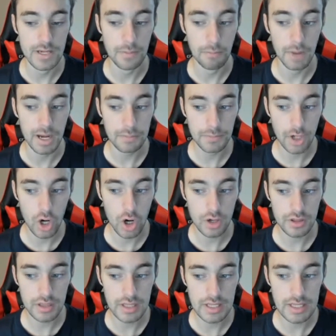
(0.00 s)
Mike
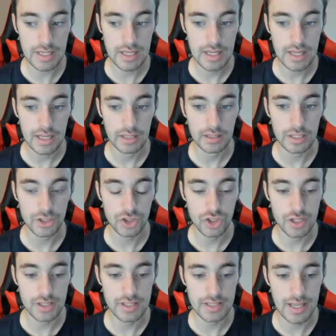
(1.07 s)
McCarthy, let's
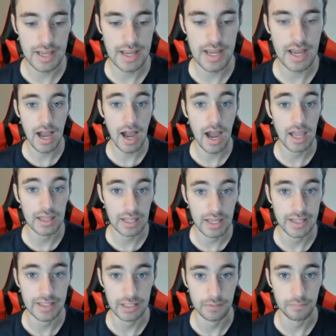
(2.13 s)
just say I
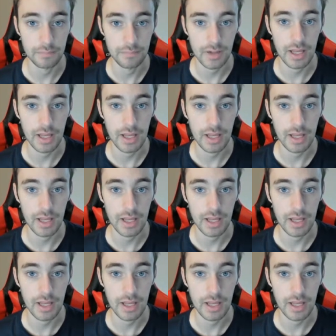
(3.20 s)
like him.